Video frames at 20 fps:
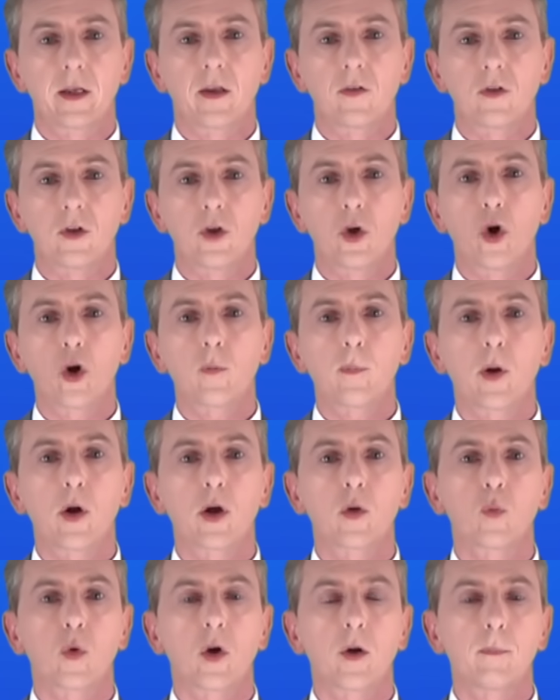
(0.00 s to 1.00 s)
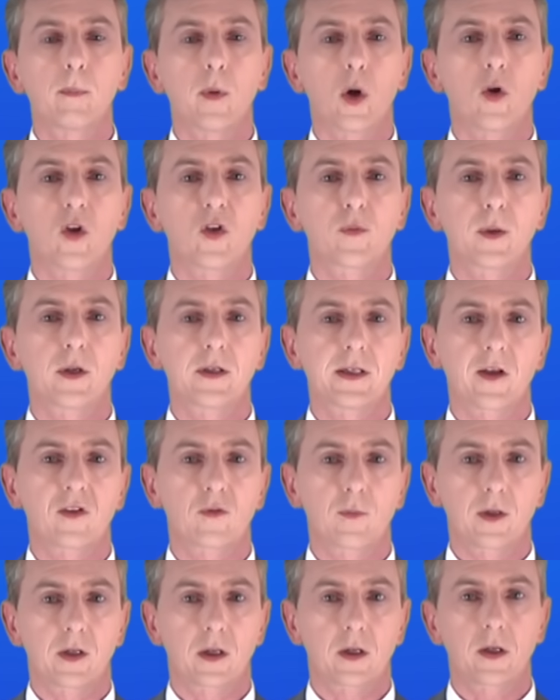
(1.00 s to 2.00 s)
is 0.1 moles per
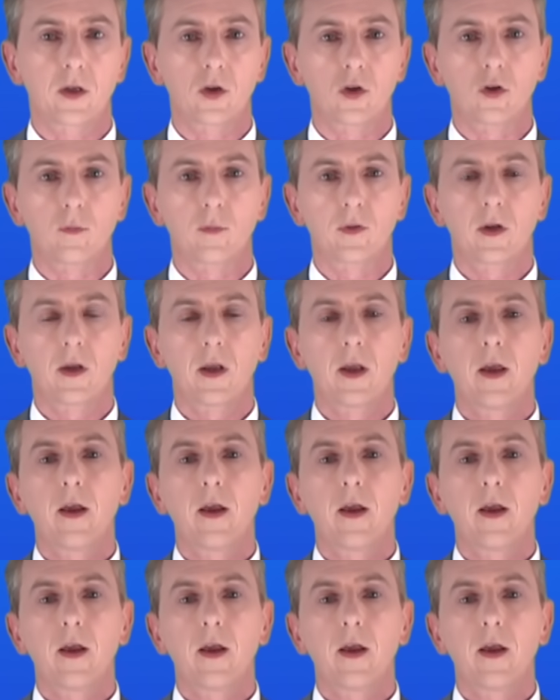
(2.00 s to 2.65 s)
decimeter cubed,